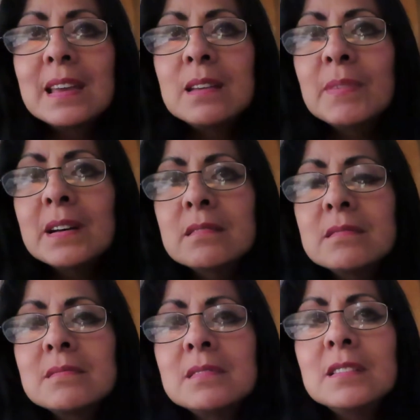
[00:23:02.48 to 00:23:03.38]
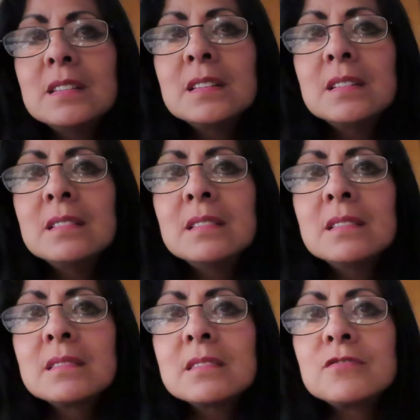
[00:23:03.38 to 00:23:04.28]
came out.
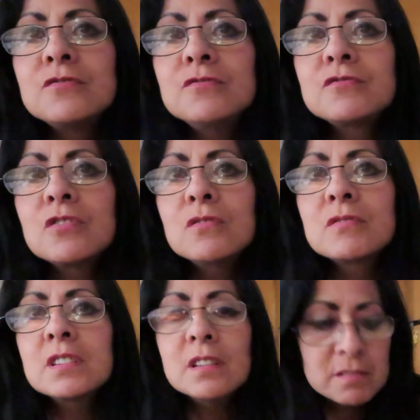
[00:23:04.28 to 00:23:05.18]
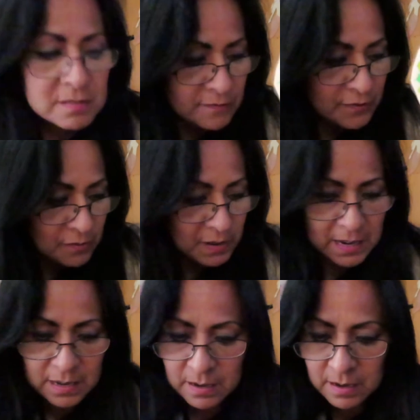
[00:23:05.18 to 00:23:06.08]
The two-tone colors of
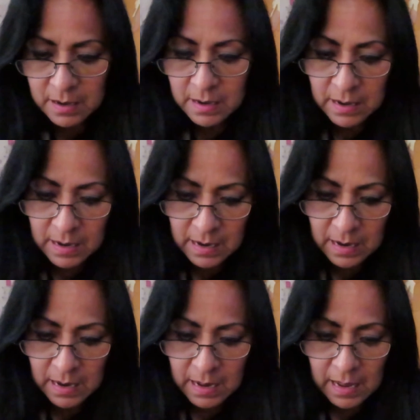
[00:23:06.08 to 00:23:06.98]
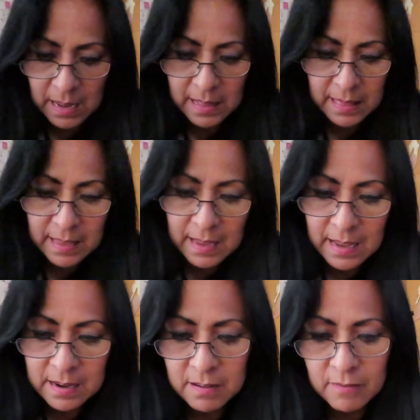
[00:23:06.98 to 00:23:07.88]
green. And
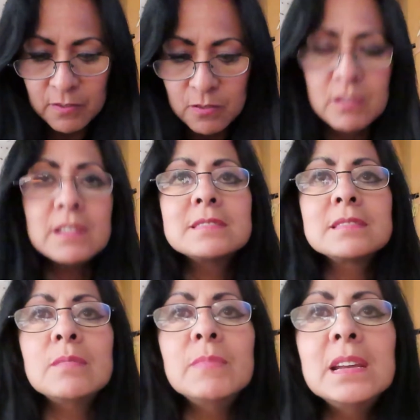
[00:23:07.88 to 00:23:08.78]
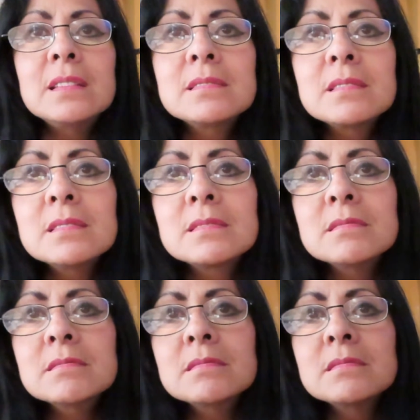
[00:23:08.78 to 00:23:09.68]
then, of course, I made the
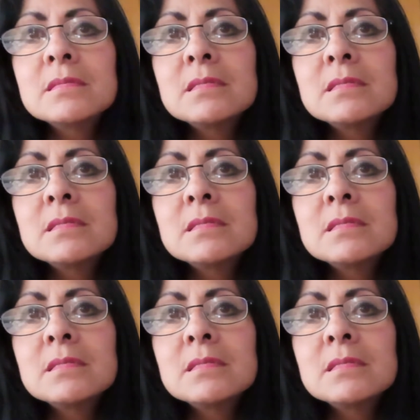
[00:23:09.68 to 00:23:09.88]
little